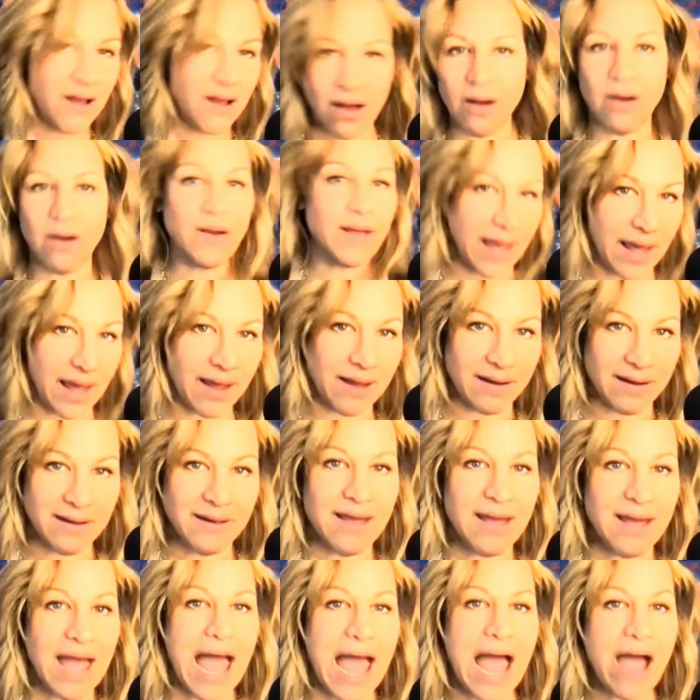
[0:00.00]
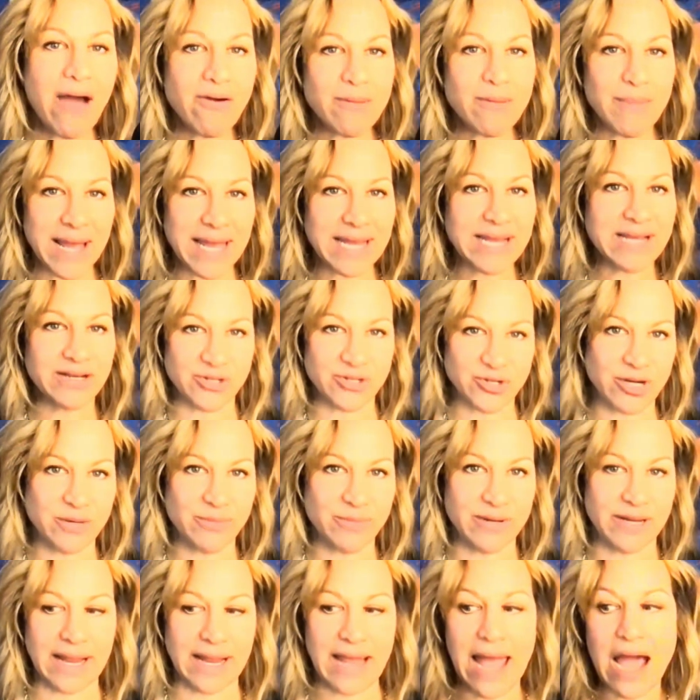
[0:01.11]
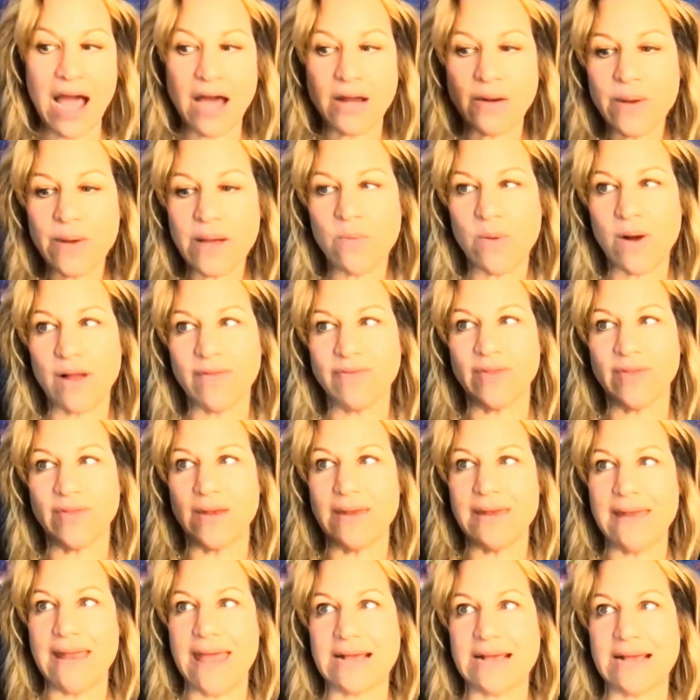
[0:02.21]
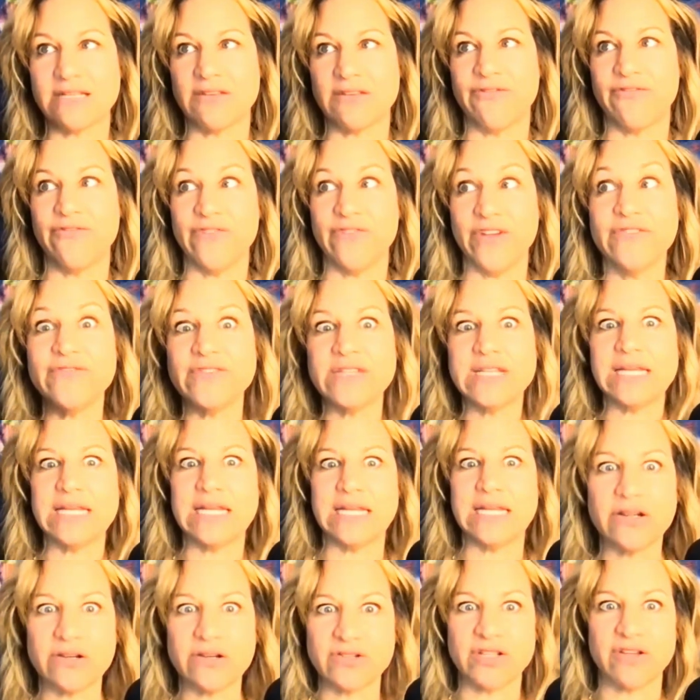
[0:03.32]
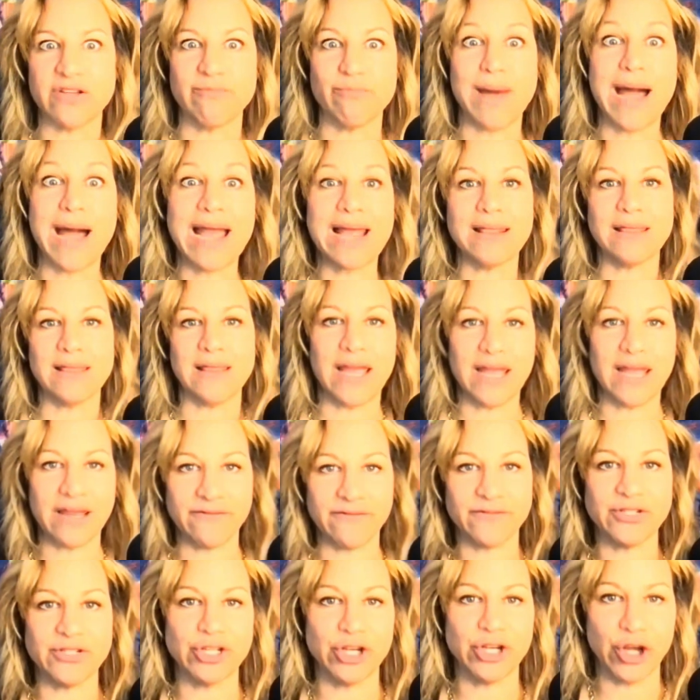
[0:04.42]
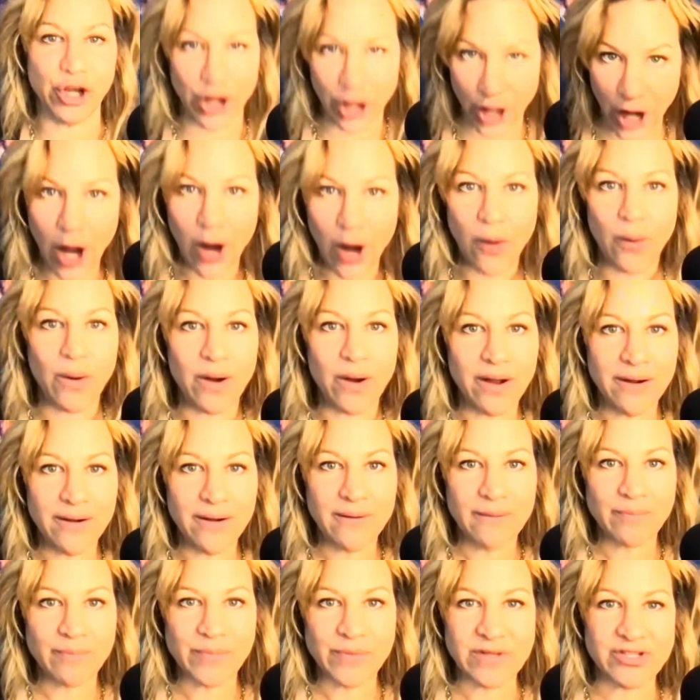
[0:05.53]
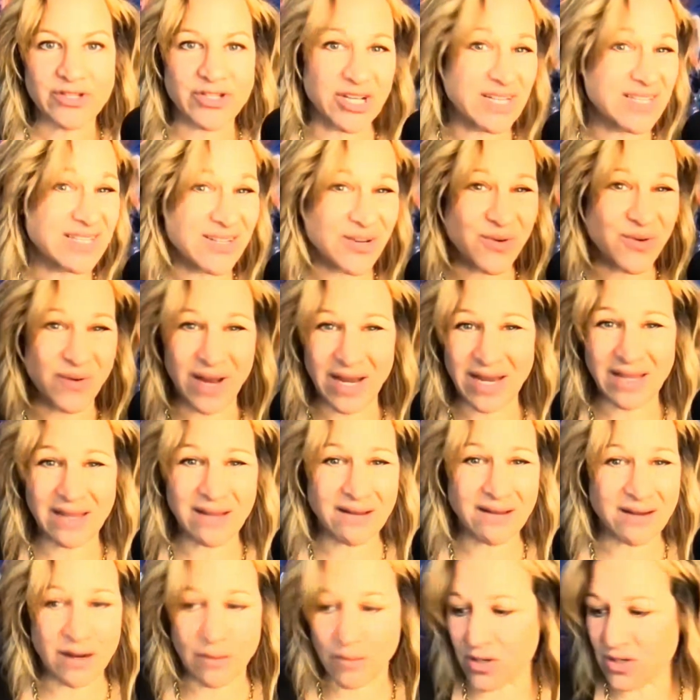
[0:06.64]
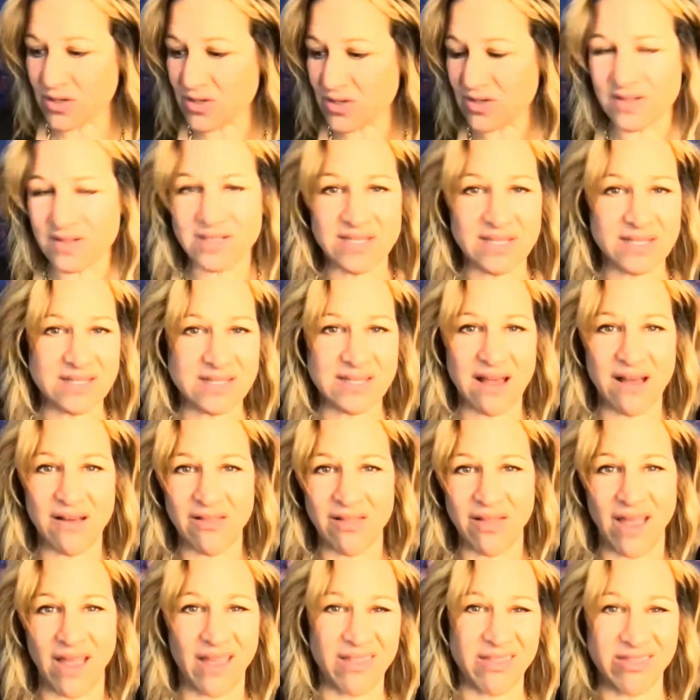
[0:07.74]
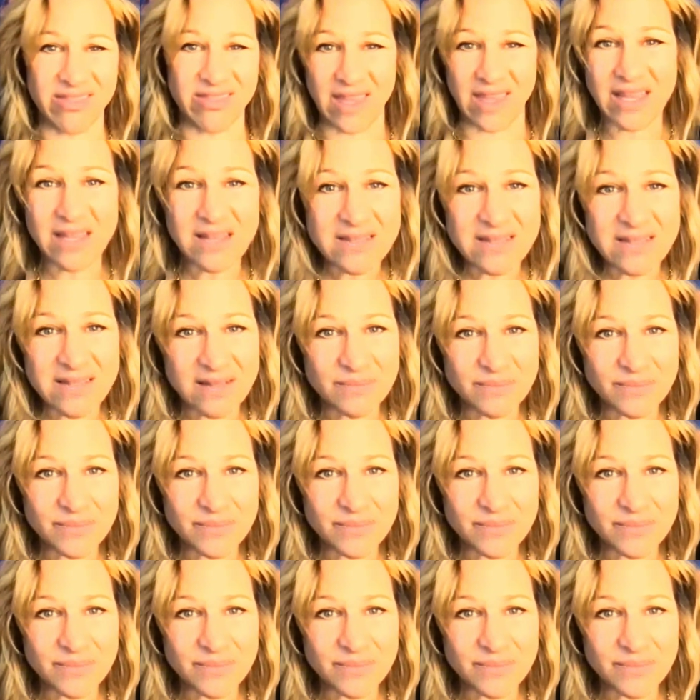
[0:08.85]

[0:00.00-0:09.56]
Okay. how am I contributing? How do I want the next 50 years of my life to go? Just creating commercials to sell like things?